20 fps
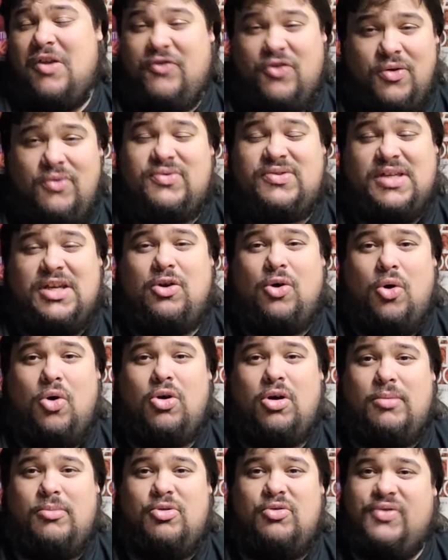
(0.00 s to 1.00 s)
If you've seen
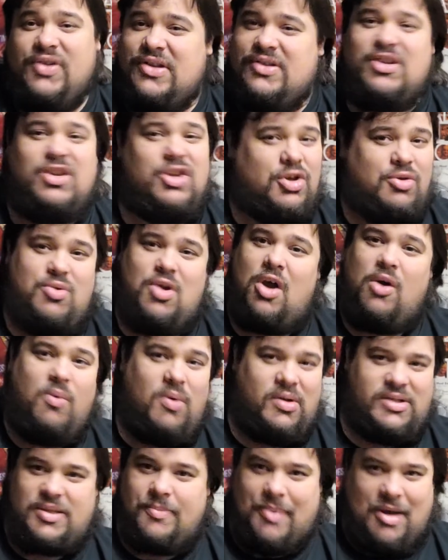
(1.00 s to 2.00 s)
horror movies, you know
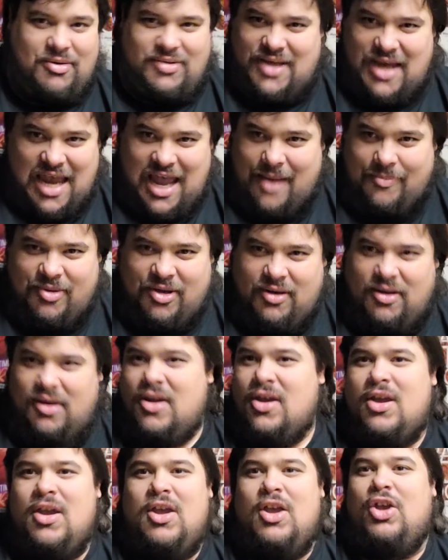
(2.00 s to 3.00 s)
what's about to
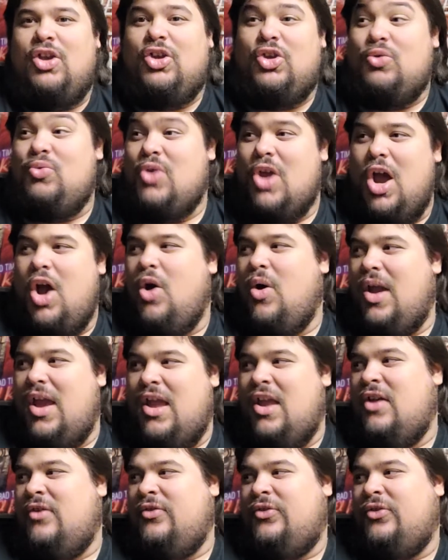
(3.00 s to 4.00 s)
happen. You know
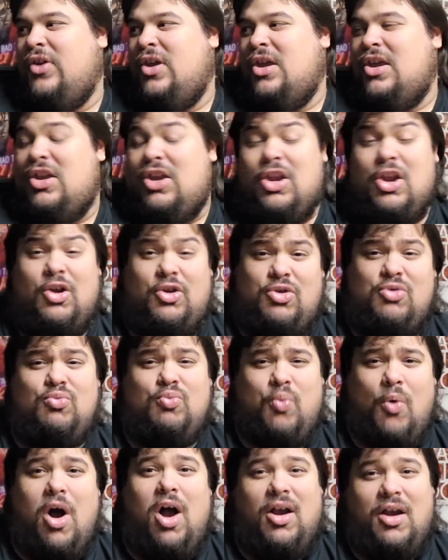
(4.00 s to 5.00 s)
if, you know, you
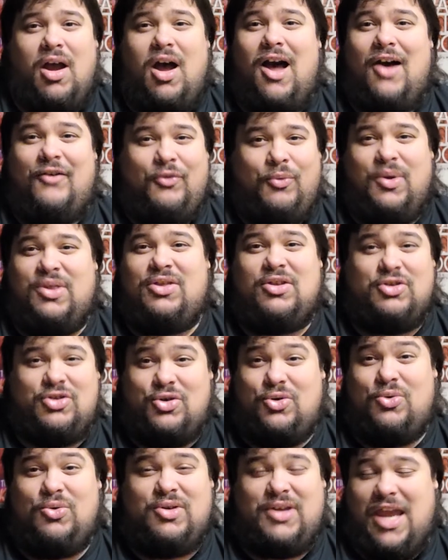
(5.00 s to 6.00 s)
walk off with the
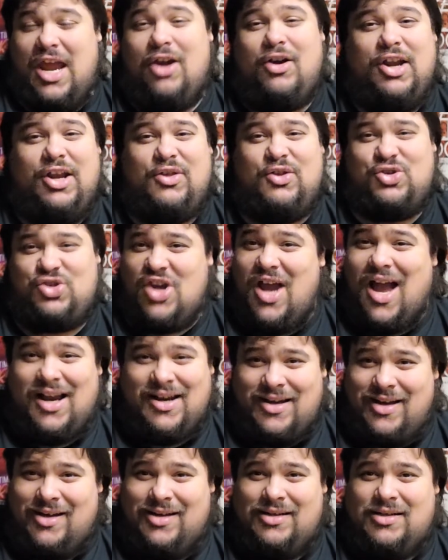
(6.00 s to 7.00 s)
dude carrying the
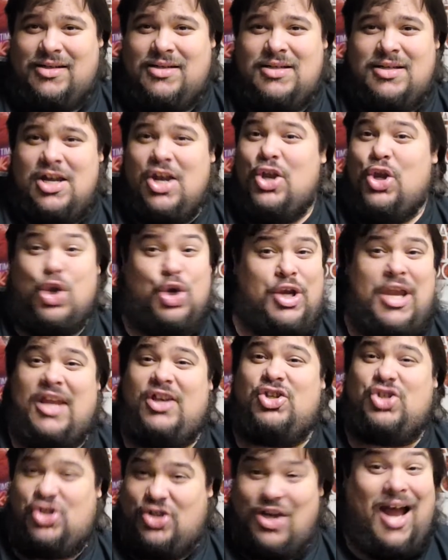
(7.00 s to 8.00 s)
shotgun, you're
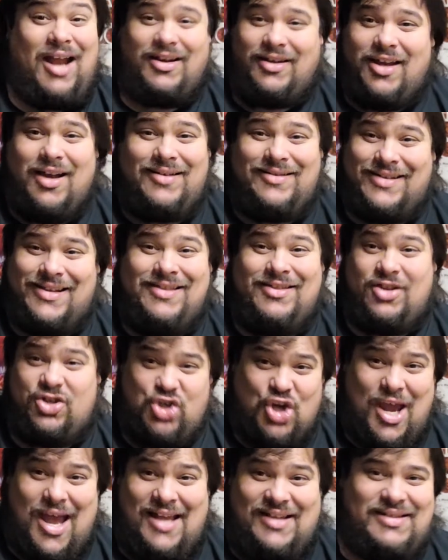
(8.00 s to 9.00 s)
getting shotgunned in the
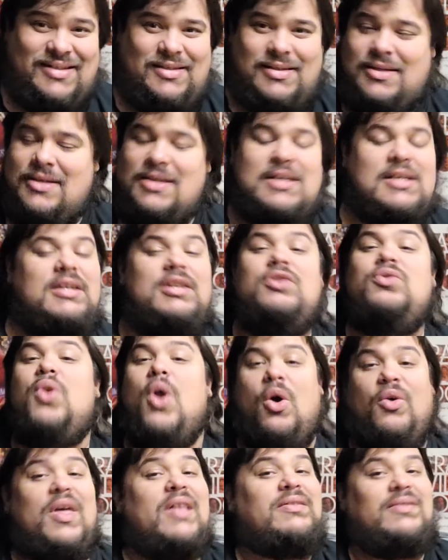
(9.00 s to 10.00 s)
chest, you
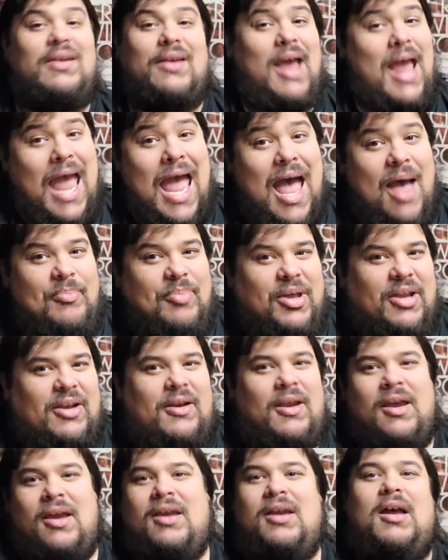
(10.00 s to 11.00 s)
know that's going to
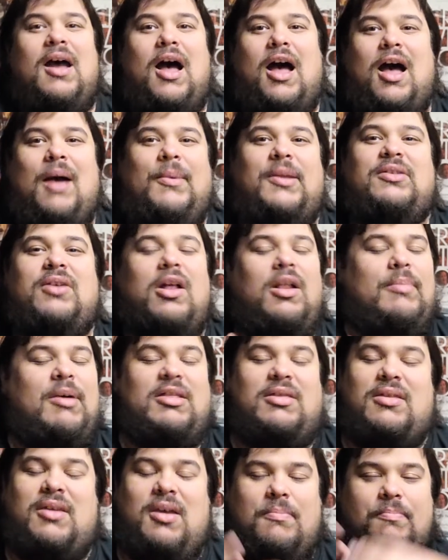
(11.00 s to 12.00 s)
happen um, it's all
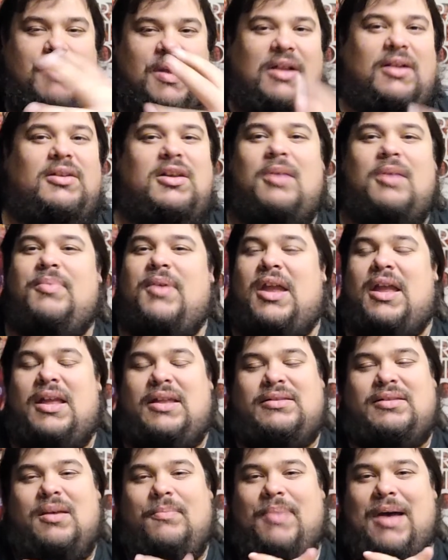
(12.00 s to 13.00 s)
about the buildup.
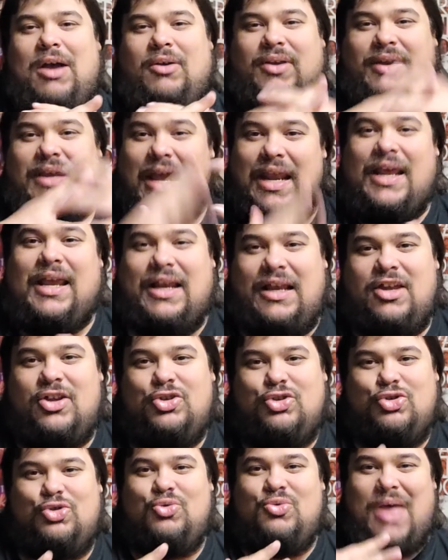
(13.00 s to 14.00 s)
It's about
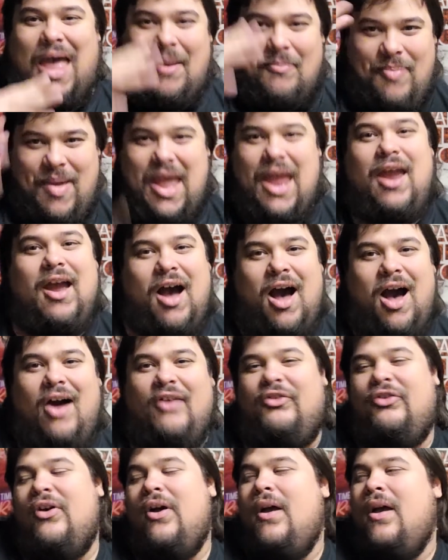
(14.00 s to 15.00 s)
getting to that payoff.